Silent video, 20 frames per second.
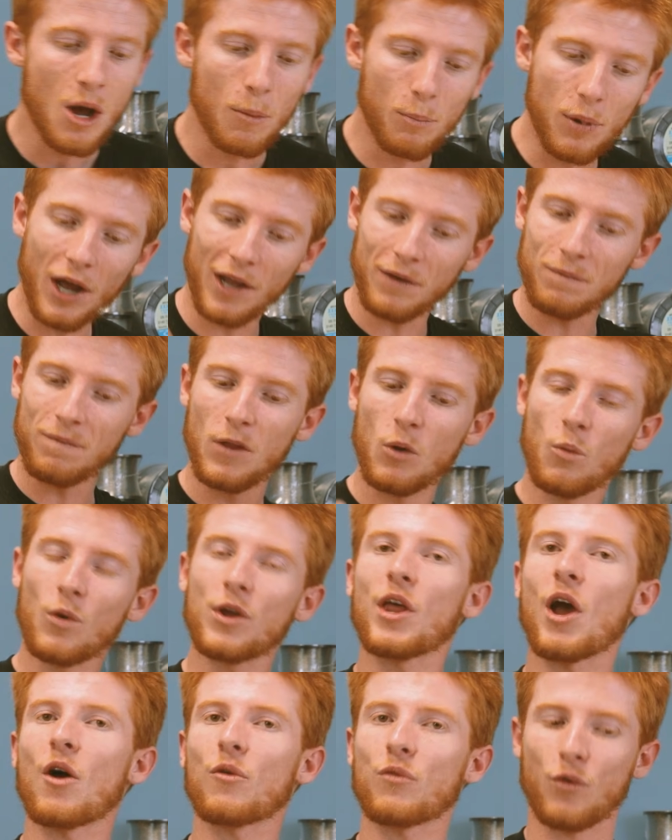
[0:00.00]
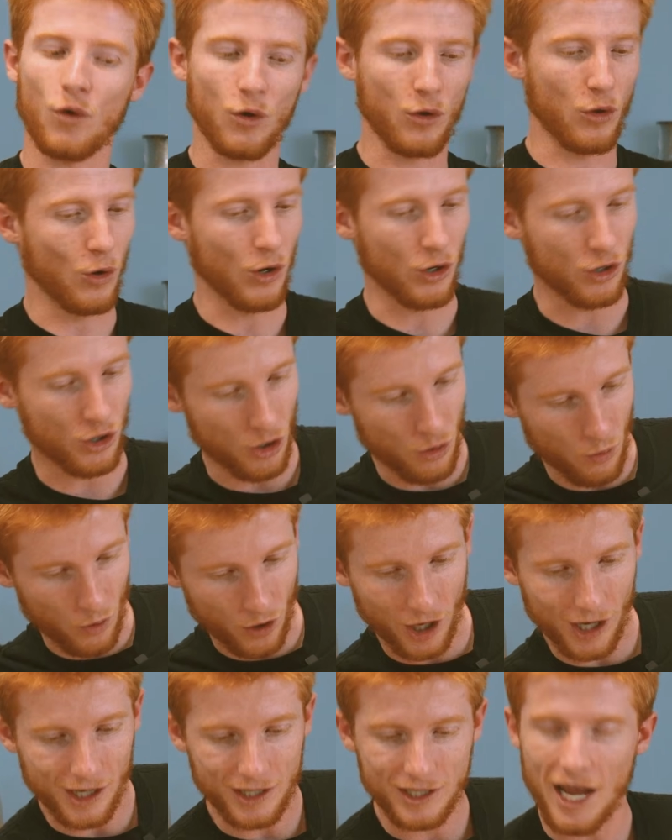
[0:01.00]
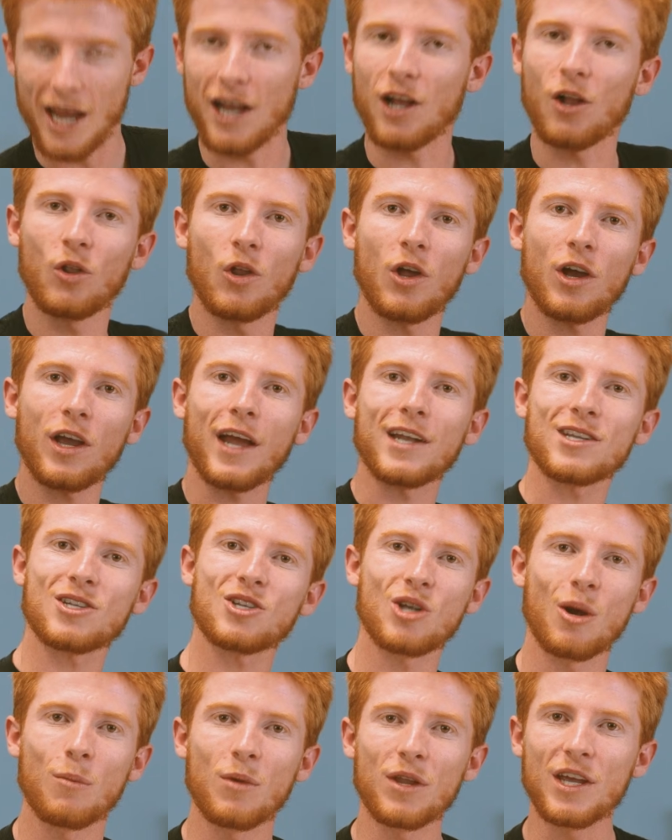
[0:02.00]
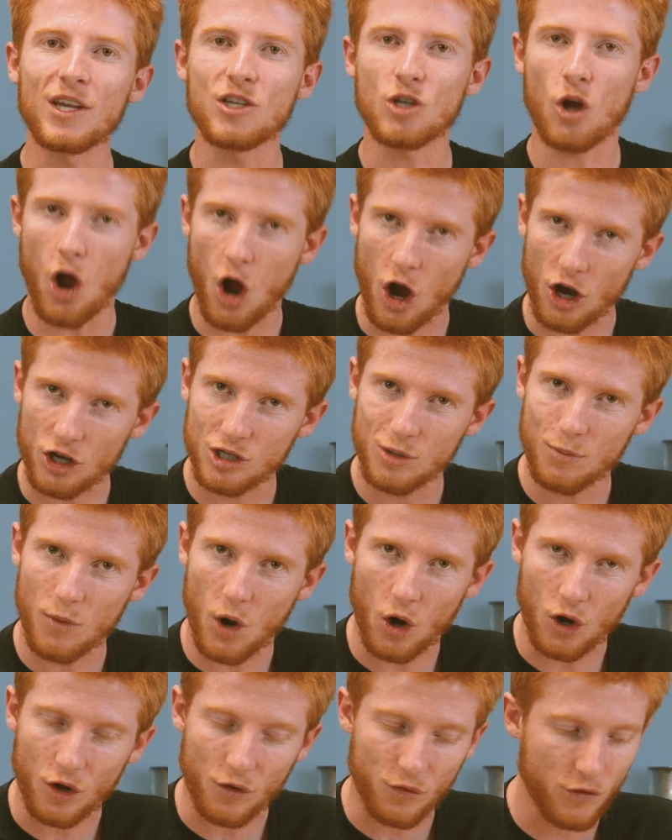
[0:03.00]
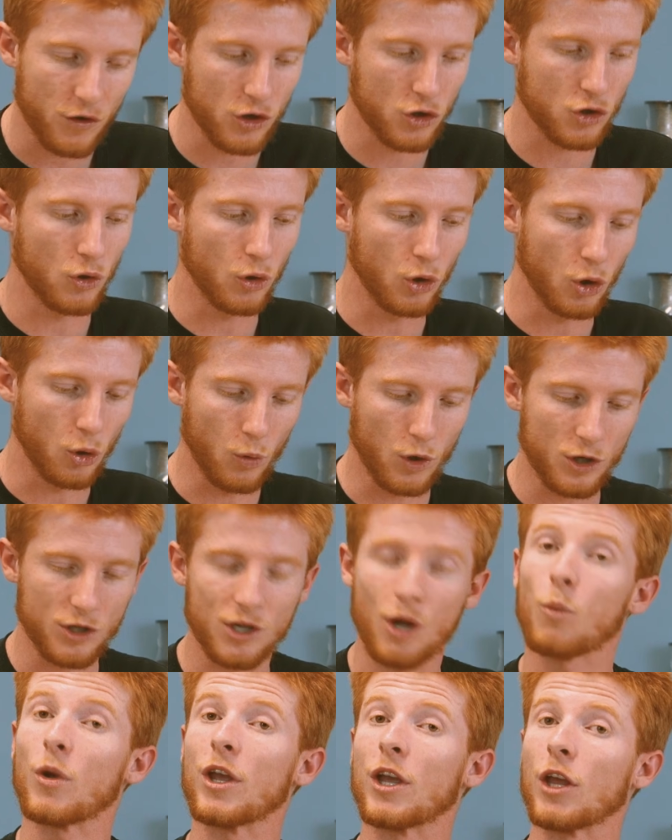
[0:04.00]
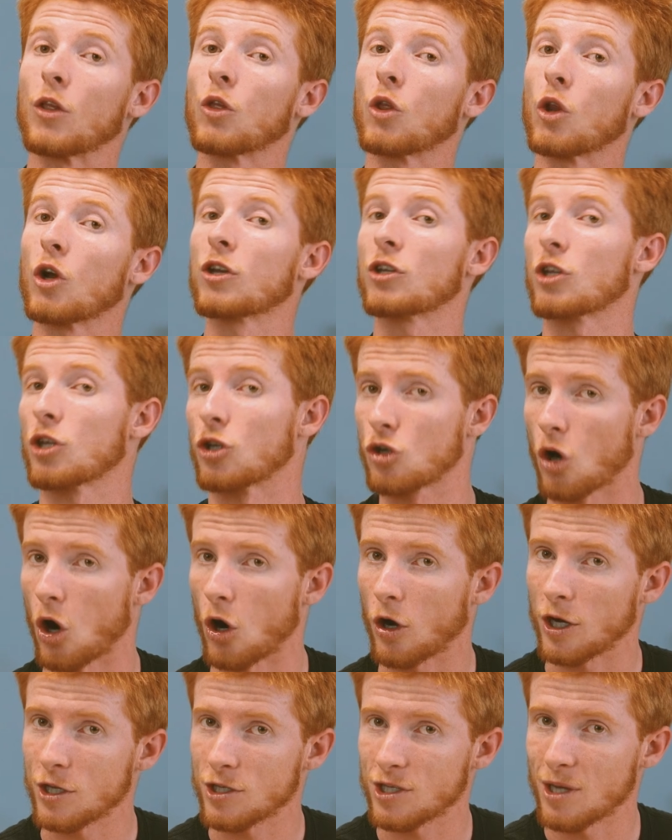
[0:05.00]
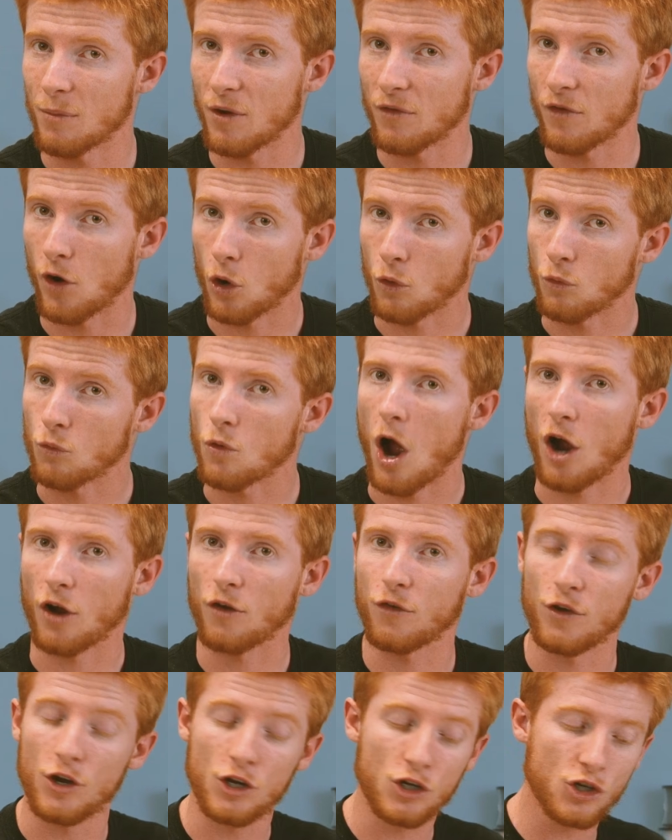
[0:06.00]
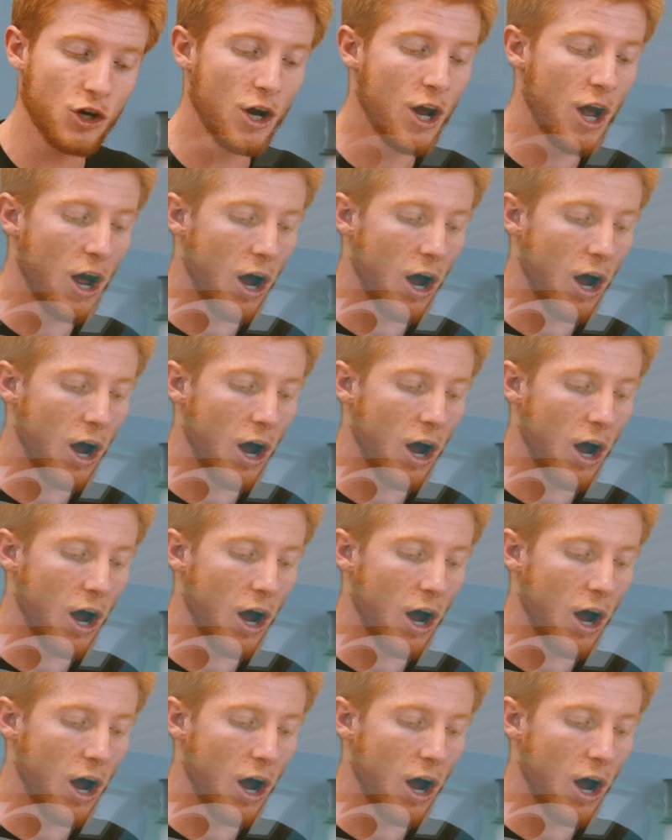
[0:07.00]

But without further ado, we're going to take a look at some of these awesome artificial lures that we can look to target some of our rockfish.